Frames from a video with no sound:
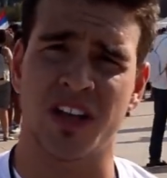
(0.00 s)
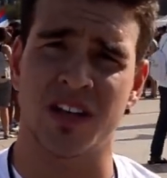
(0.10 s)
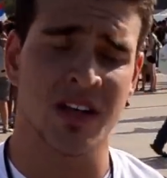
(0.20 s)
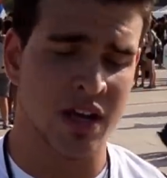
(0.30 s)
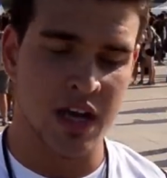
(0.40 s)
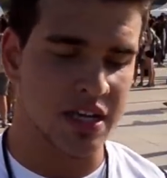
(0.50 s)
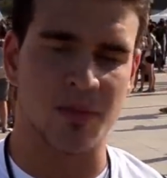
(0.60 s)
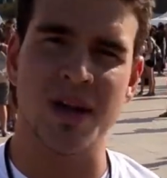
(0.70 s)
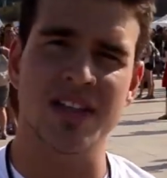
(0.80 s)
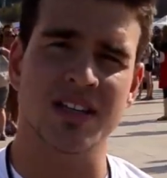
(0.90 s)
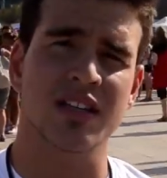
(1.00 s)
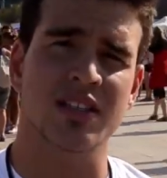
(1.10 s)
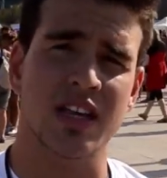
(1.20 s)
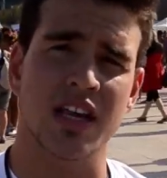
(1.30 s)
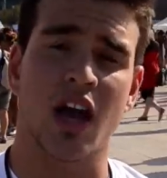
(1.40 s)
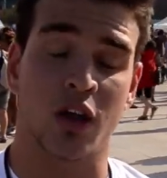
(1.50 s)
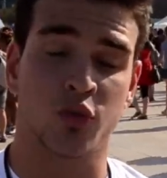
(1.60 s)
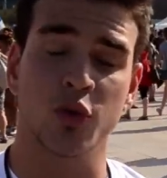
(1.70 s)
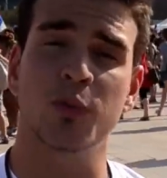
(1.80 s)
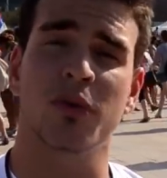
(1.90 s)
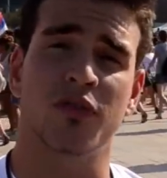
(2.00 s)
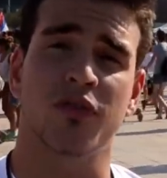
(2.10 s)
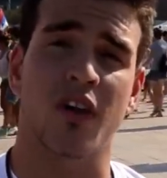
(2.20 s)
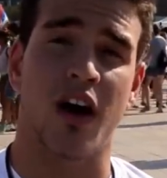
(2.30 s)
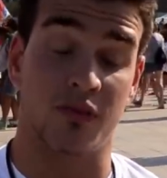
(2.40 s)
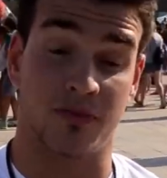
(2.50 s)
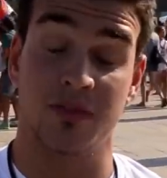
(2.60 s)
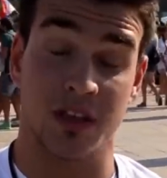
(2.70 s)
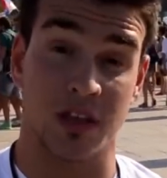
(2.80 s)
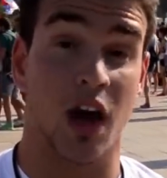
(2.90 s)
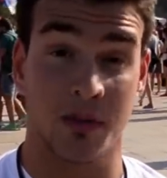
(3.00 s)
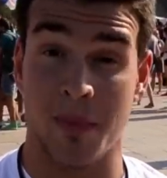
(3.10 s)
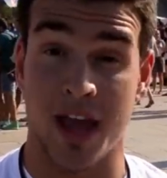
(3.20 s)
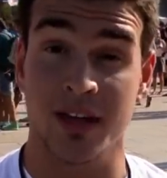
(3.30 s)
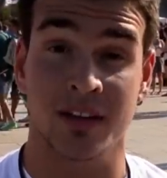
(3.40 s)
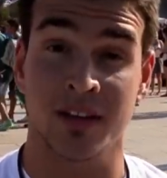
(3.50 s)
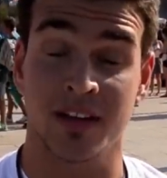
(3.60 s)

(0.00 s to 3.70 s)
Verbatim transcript: and it's amazing to see a group of, of young men